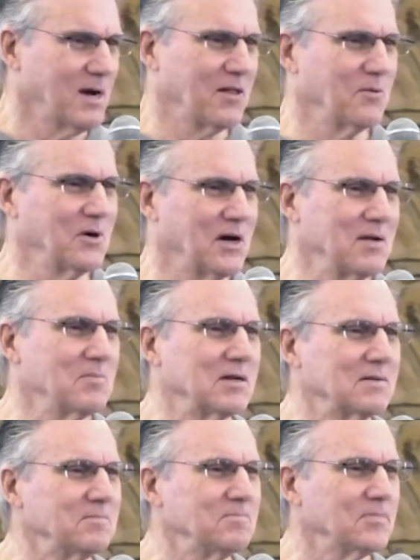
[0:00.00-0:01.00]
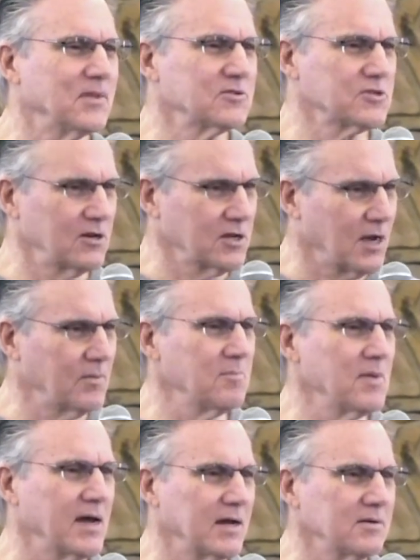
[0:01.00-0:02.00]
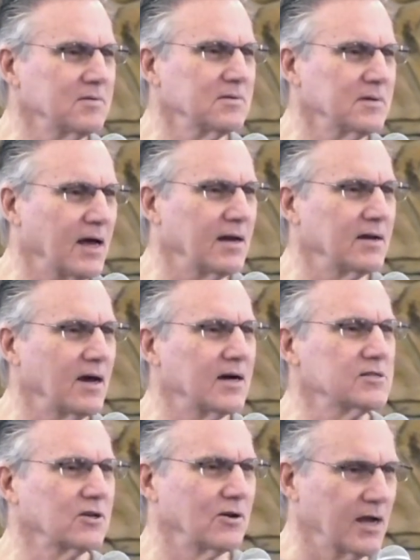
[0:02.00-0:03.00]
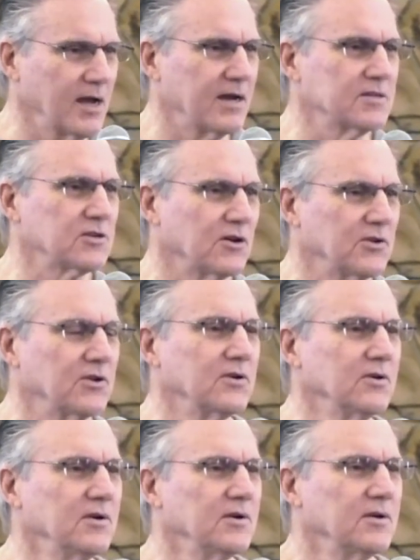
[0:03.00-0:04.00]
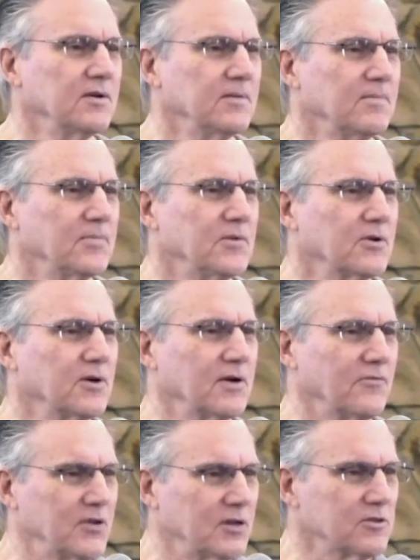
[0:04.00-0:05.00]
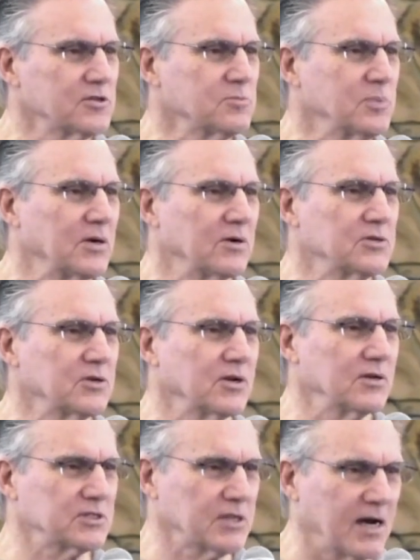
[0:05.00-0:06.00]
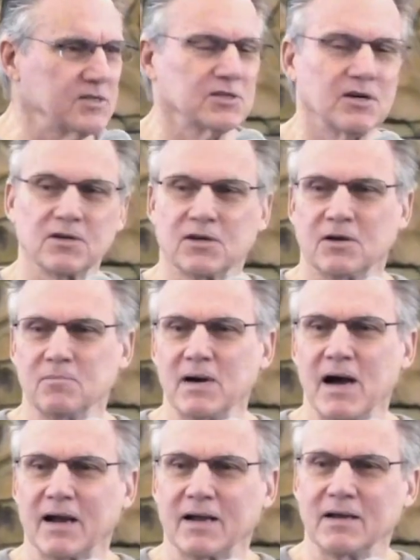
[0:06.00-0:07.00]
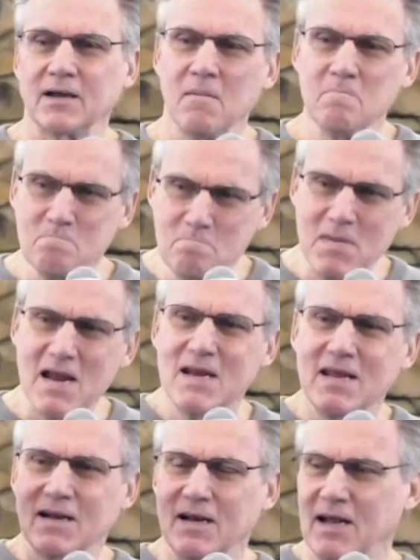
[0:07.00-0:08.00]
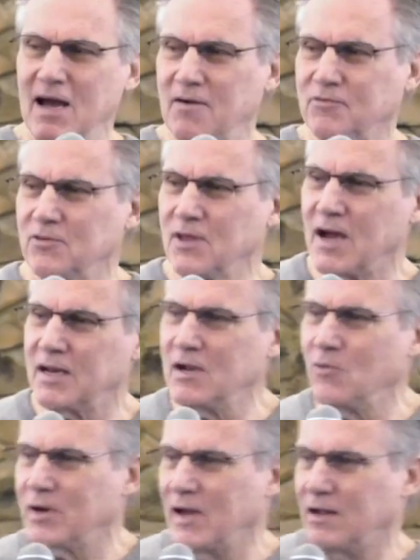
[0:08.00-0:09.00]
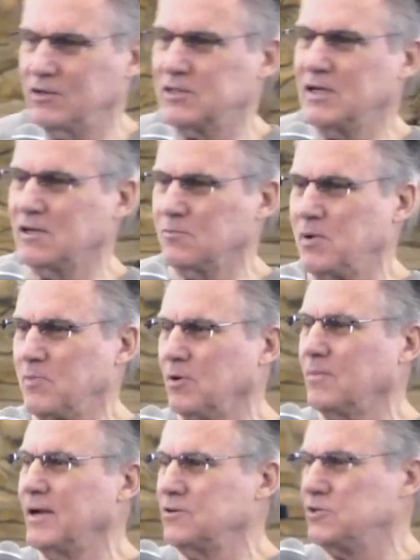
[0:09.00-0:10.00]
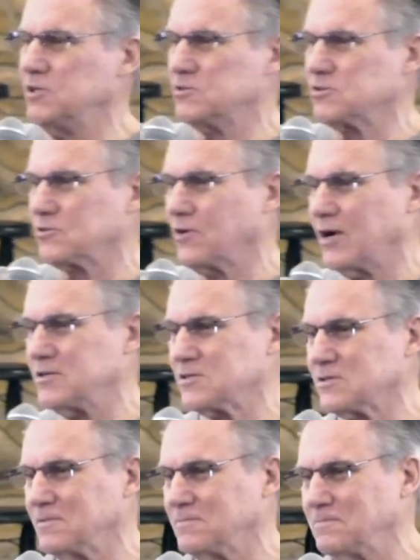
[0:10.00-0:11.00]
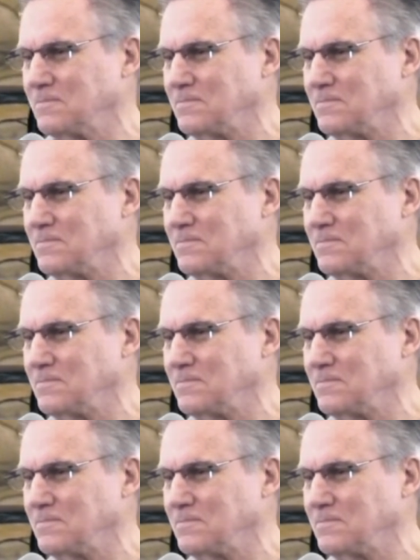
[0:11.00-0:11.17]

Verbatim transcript: by the way, but there's going to come a man, Ananias, going to lay hands on you. You're going to get filled with the Spirit. Your sight's going to come back. And immediately after that, he went out telling people about Jesus Christ.